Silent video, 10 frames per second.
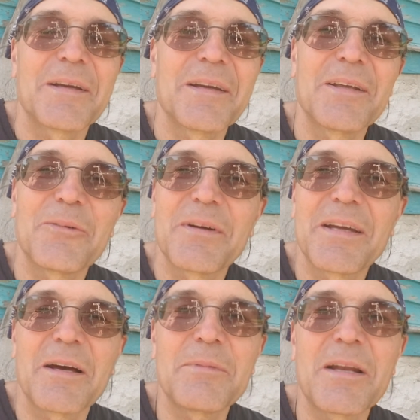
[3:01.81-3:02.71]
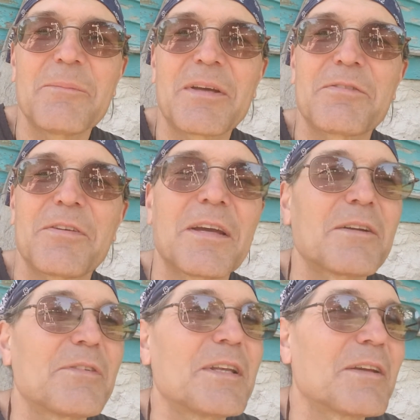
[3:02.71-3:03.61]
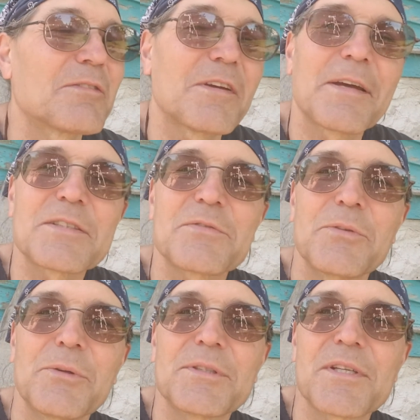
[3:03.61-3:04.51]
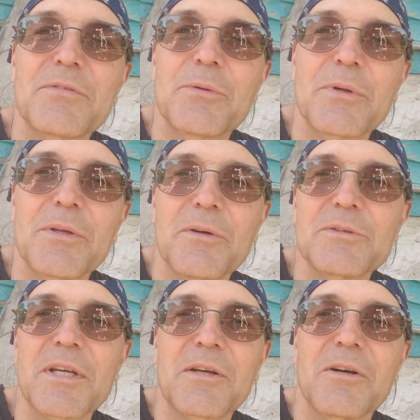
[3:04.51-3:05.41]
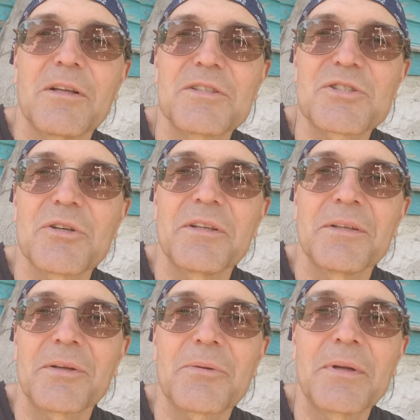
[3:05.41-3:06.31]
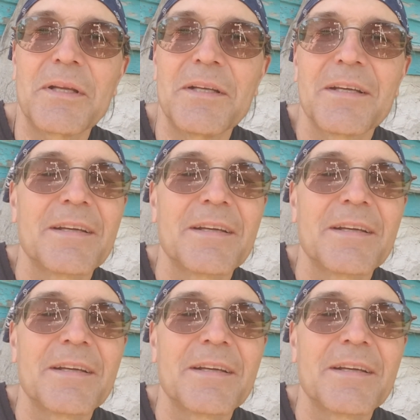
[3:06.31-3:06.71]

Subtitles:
Anyway, I'm not a big fan of eating fast food, as everyone knows. I call it Soylent Green.